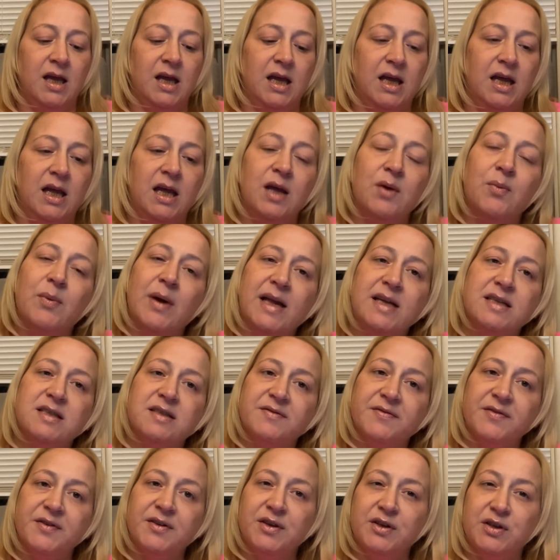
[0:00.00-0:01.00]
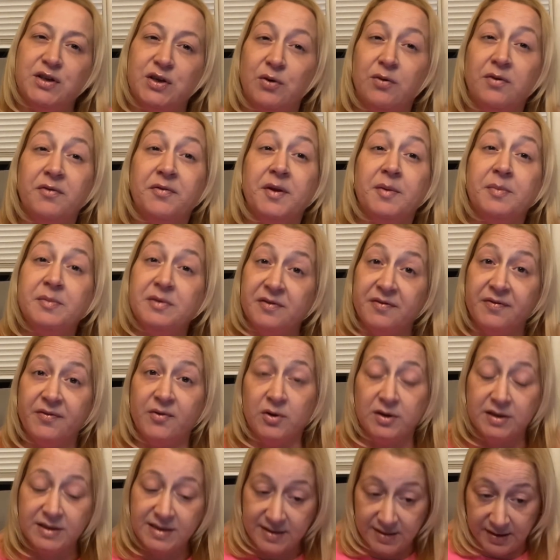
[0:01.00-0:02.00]
He waits for the two of them to
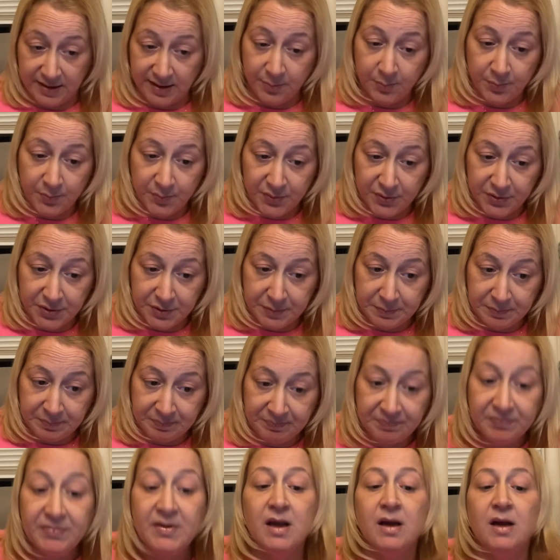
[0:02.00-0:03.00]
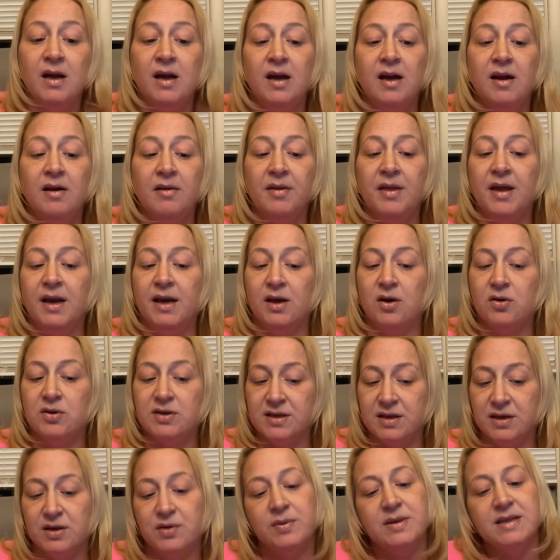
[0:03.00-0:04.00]
fall asleep. Then he goes
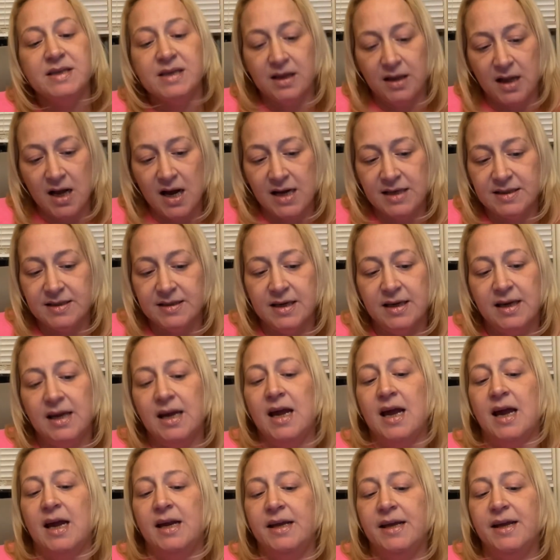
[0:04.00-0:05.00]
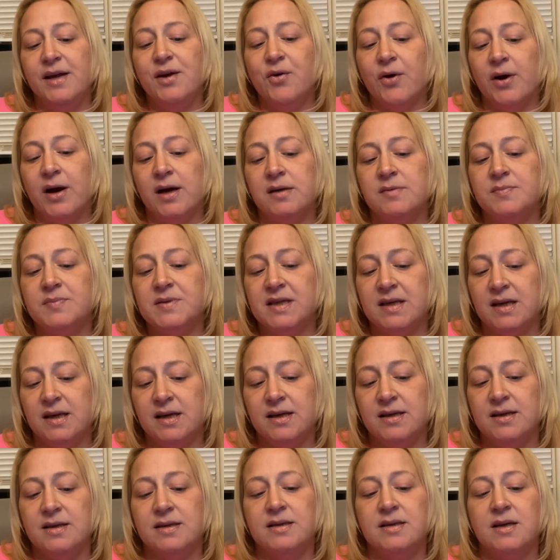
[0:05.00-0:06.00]
into his closet and he grabs
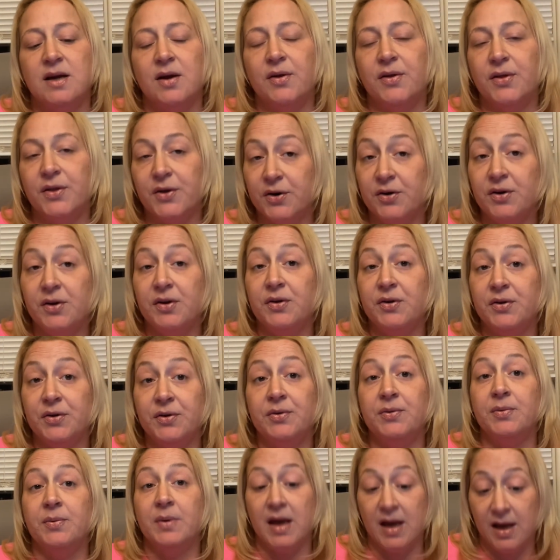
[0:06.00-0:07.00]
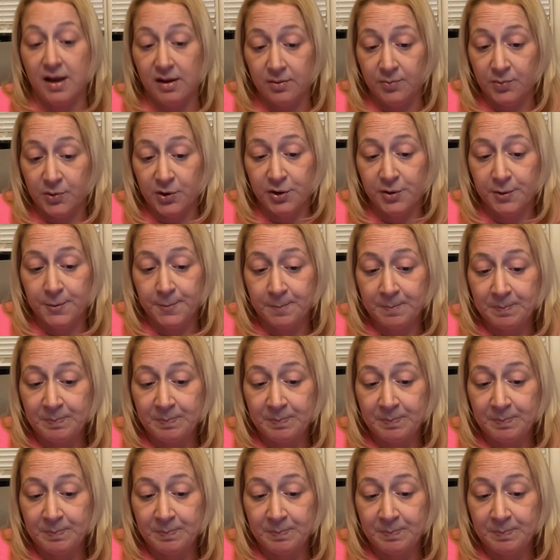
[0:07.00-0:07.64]
his 32 caliber.